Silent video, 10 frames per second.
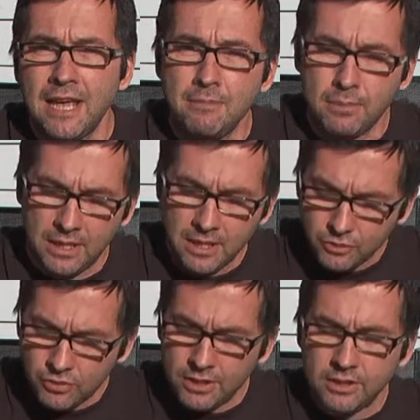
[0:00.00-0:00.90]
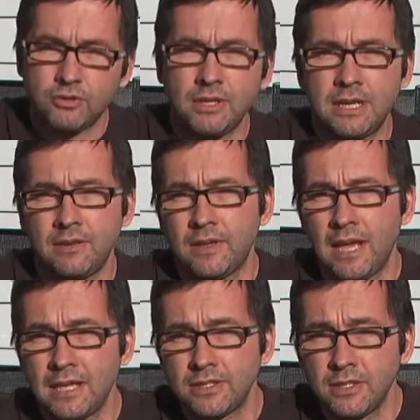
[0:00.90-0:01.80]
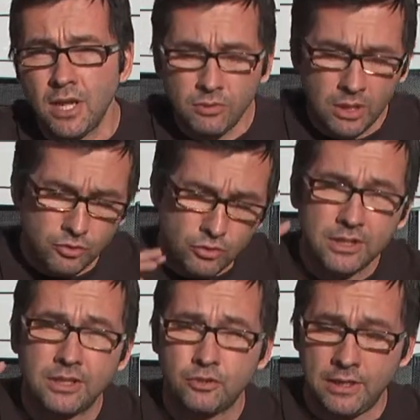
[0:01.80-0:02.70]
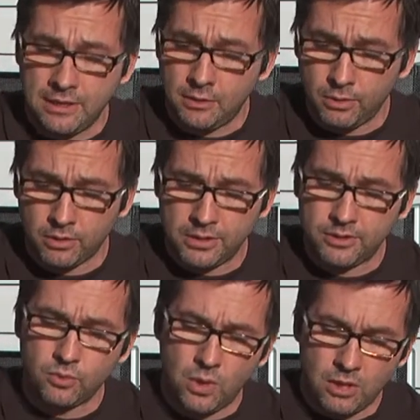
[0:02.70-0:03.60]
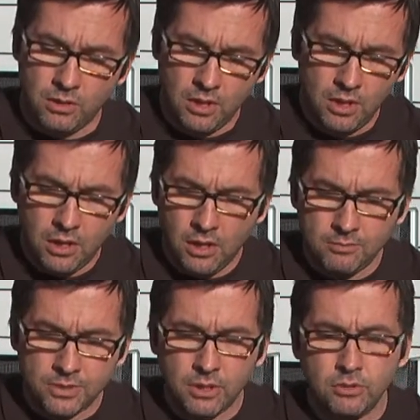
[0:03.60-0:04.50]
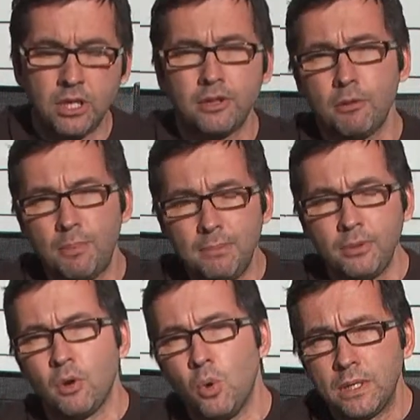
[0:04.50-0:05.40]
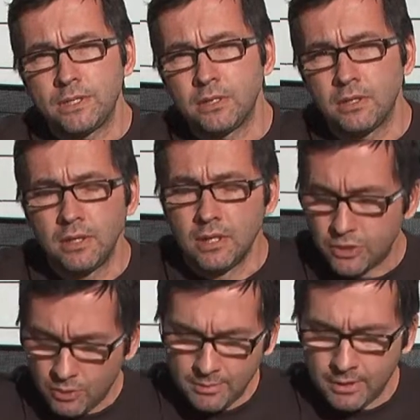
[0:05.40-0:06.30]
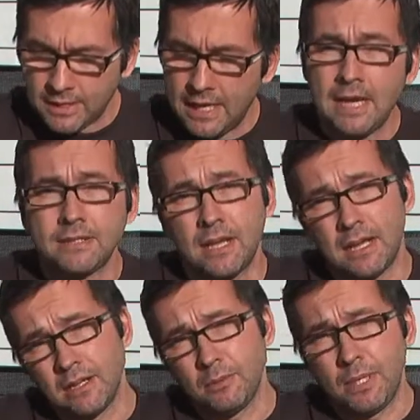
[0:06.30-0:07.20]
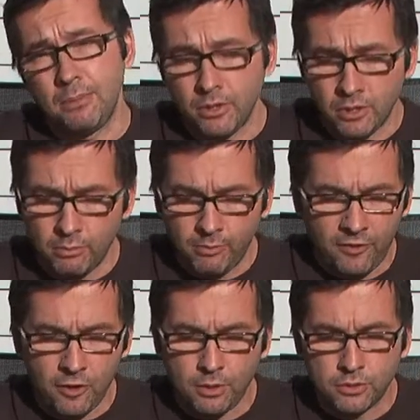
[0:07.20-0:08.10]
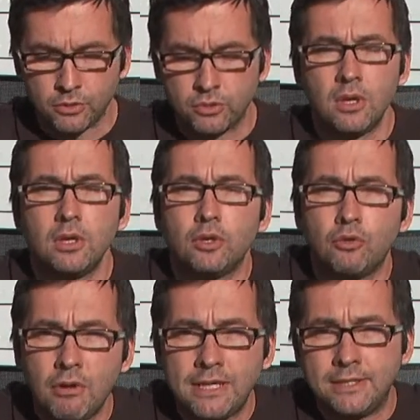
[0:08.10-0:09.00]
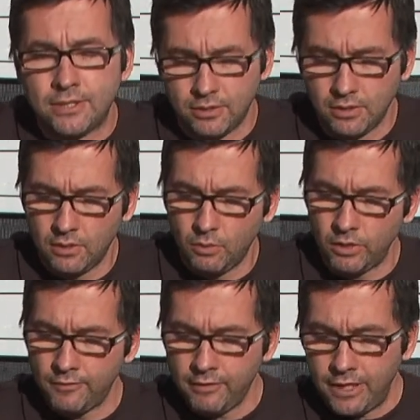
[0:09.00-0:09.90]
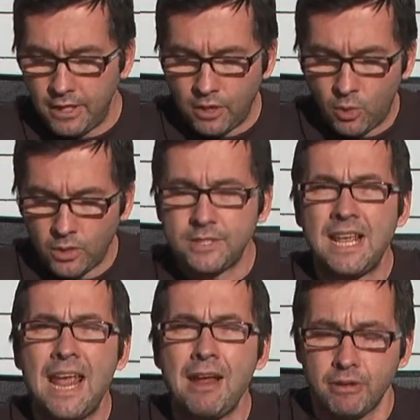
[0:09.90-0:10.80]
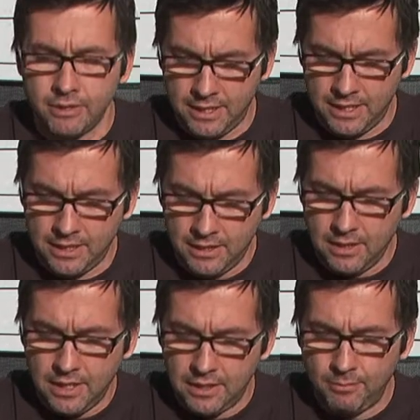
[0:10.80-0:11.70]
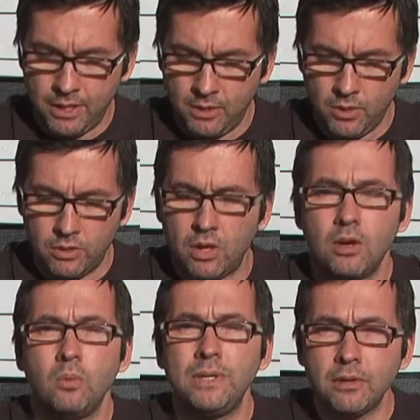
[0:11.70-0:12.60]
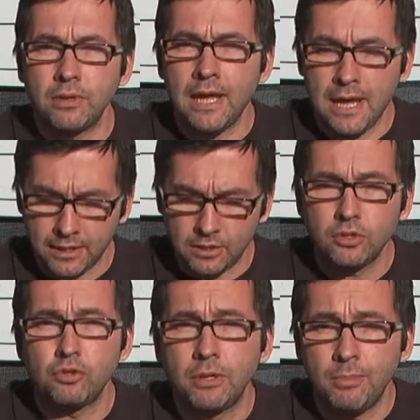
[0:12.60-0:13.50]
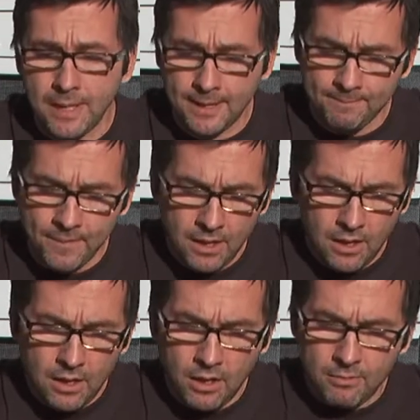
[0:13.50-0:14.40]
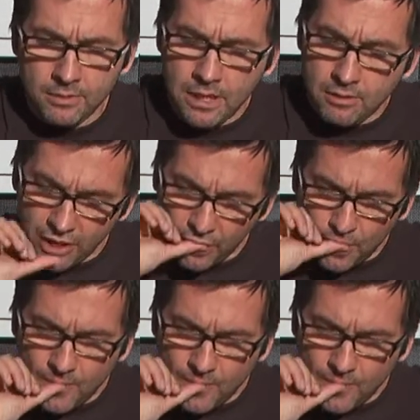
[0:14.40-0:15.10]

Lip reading: can be. Drinking it straight out of a can is a no-no. Drinking it straight out of the bottle is as well. There are people that are always going to swear by cans and other people that can prefer bottles. Great. We are very qualitarian here in the beer world. We don't care. We always drink beer. Now,